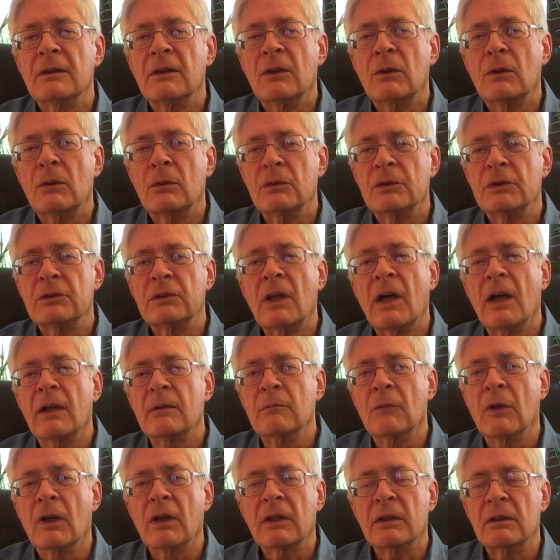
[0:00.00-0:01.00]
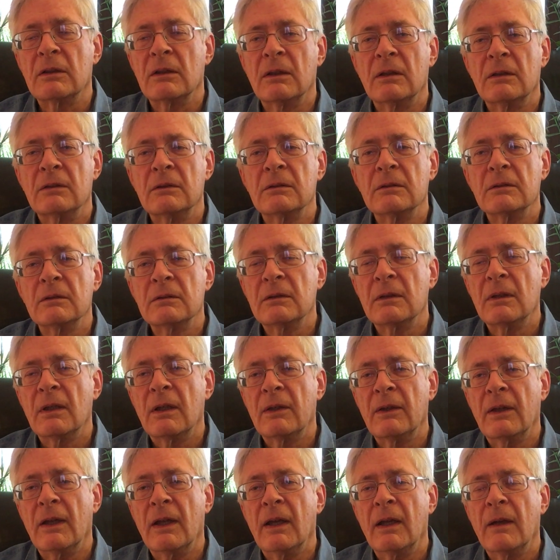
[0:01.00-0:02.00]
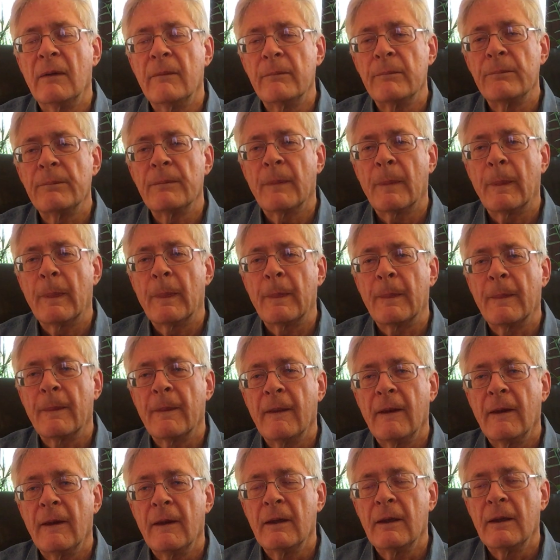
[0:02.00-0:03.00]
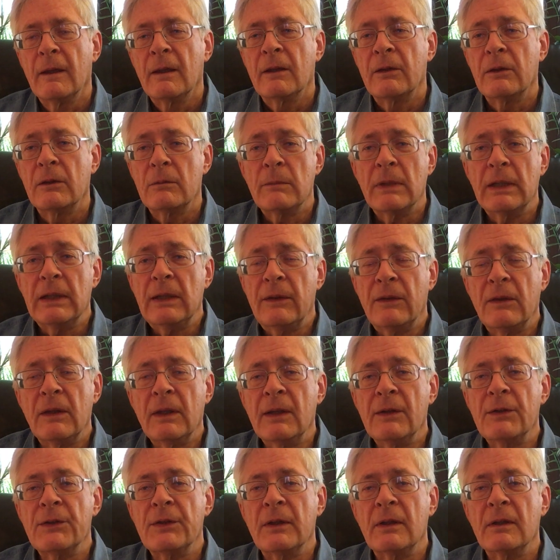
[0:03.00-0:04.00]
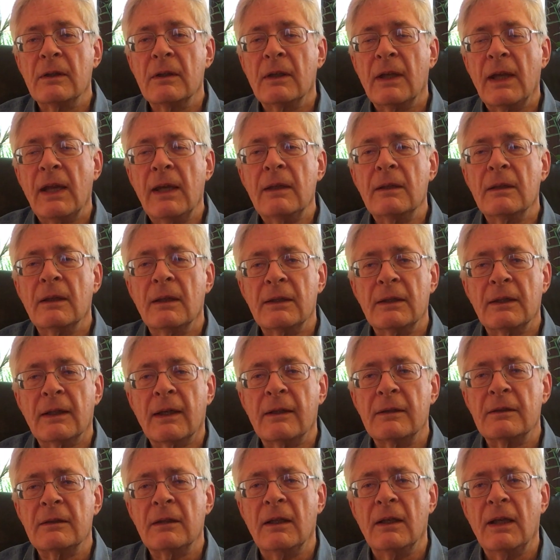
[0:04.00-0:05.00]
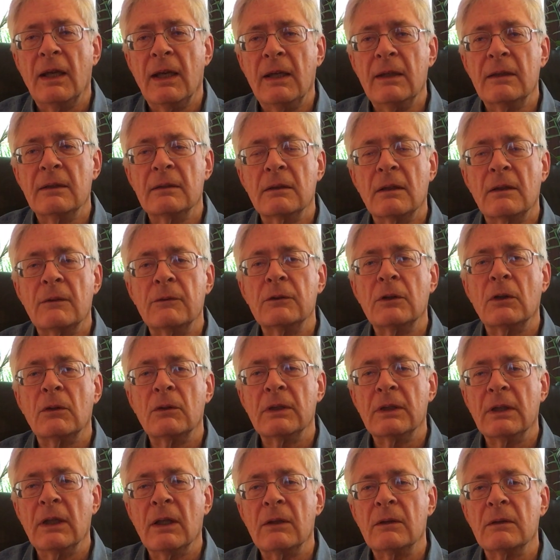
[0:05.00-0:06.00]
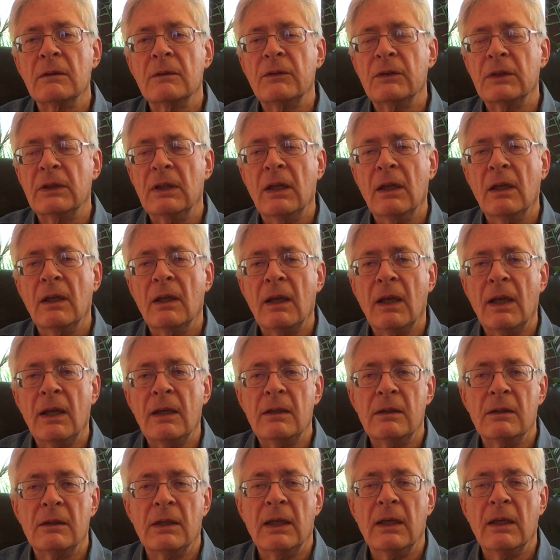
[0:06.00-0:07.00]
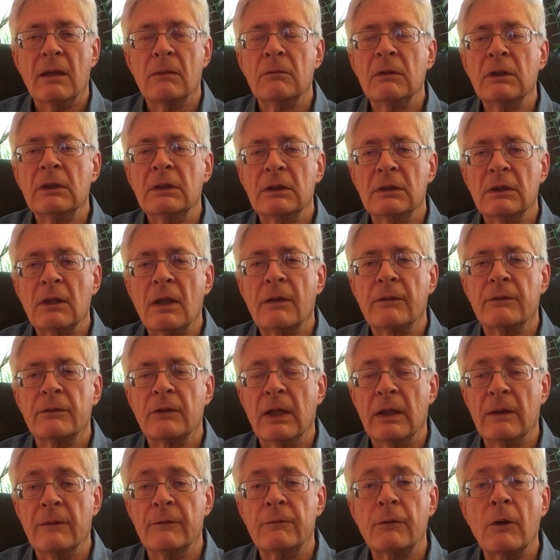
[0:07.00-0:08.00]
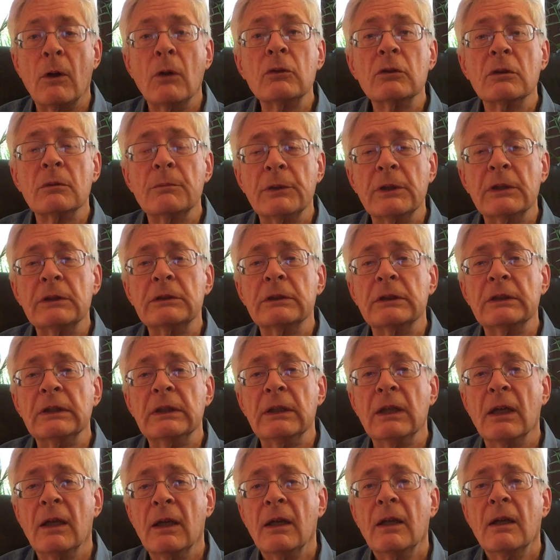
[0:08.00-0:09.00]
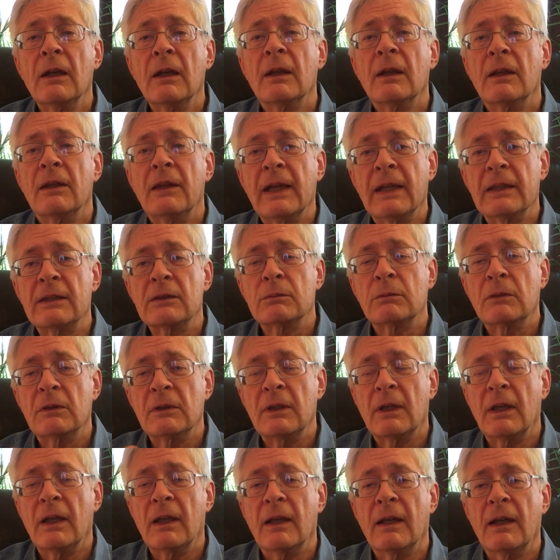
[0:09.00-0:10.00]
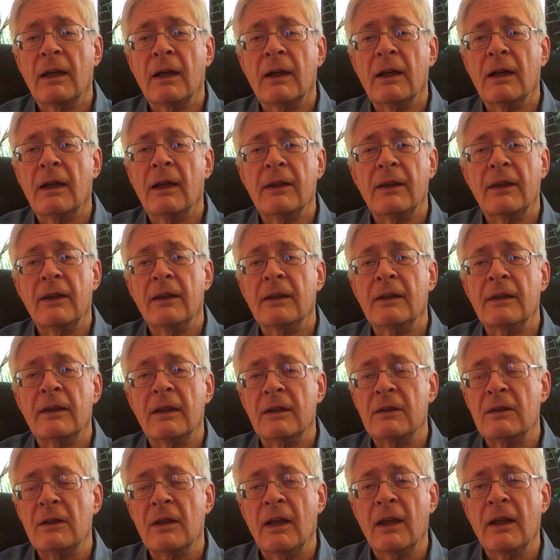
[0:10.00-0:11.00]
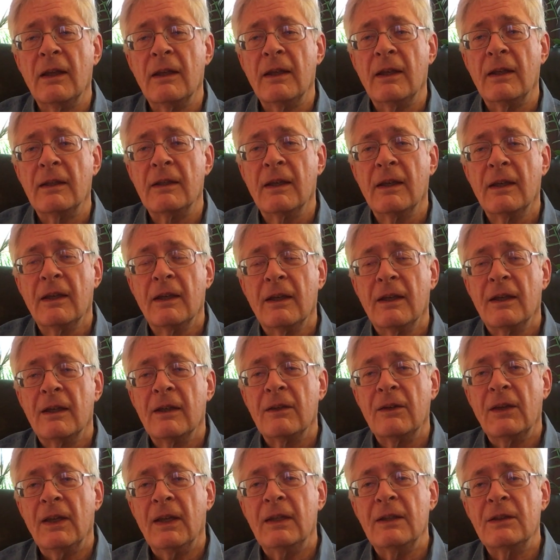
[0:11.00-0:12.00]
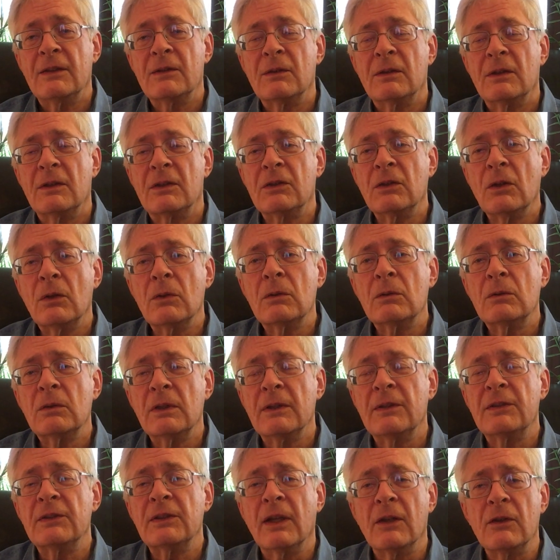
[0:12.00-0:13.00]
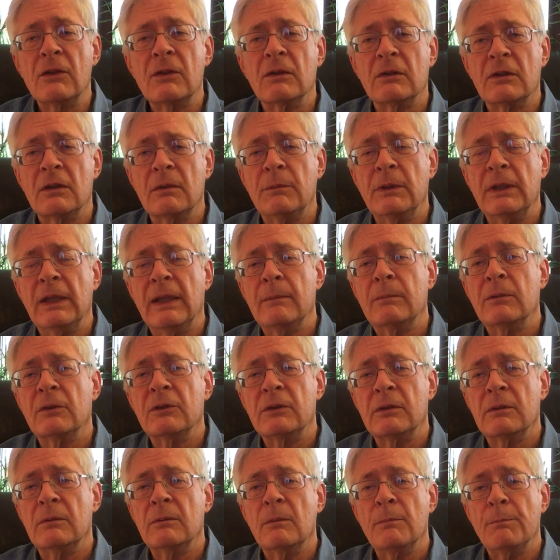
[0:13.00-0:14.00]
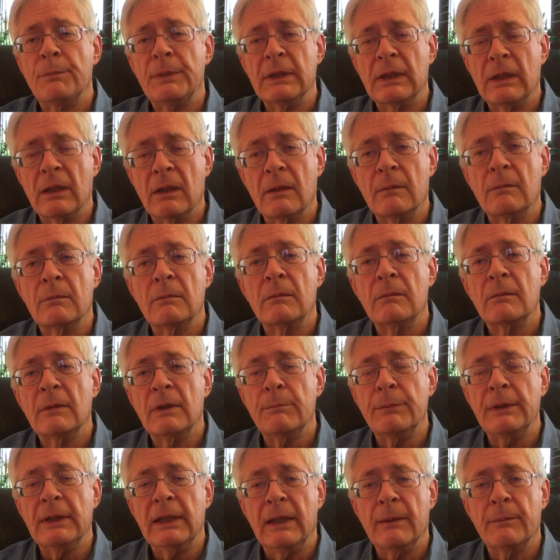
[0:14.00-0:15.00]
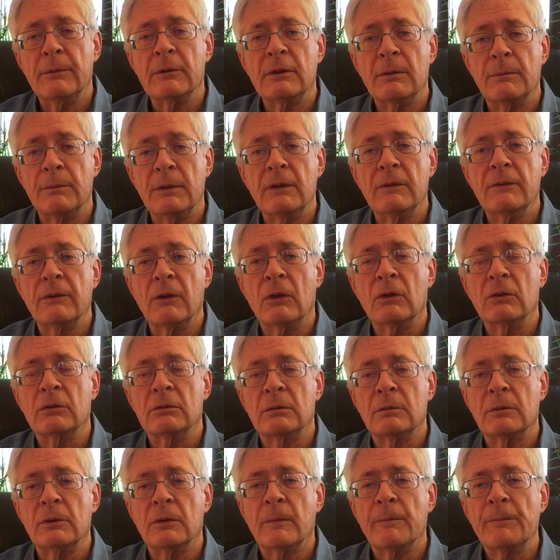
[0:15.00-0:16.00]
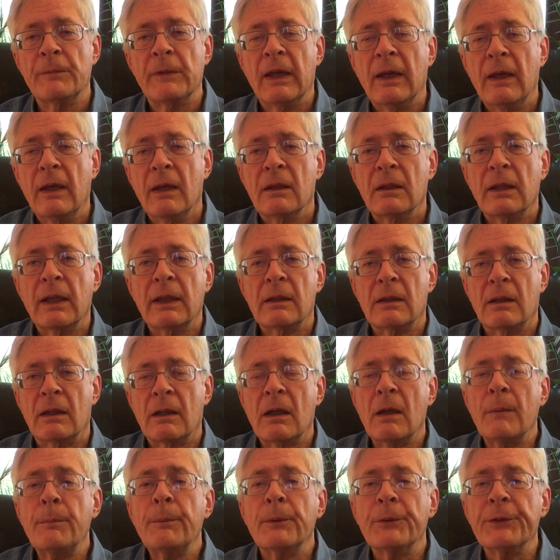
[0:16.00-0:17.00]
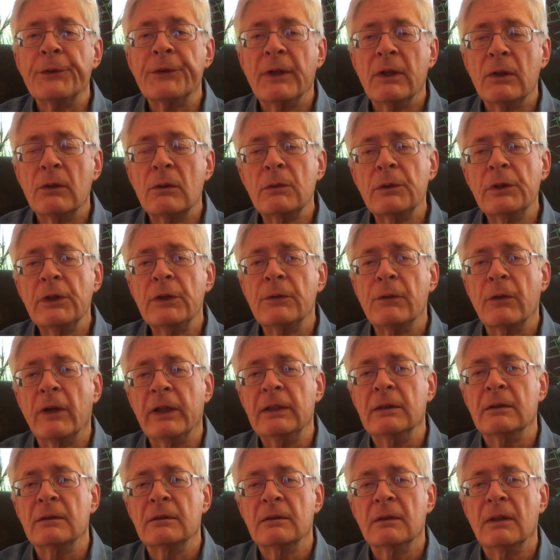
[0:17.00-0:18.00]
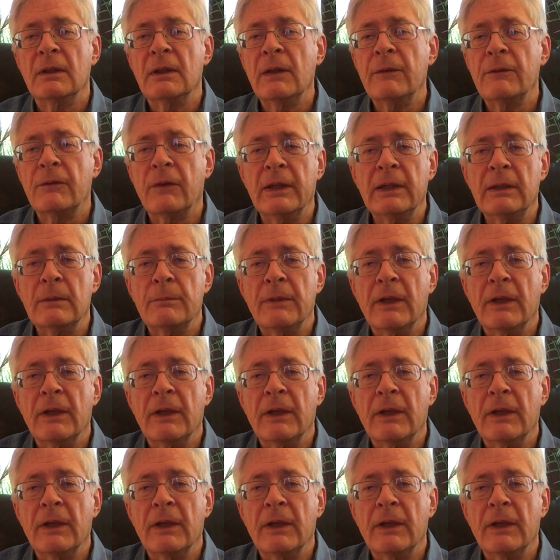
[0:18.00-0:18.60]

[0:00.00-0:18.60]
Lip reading: whole stock market on that. There are many things that like I said, hate and love go together. If you can't hate, you can't really love. And vulnerability, that's one I think that is so essential to be able to become and be able to be vulnerable. Like couples, they always fight, and they fight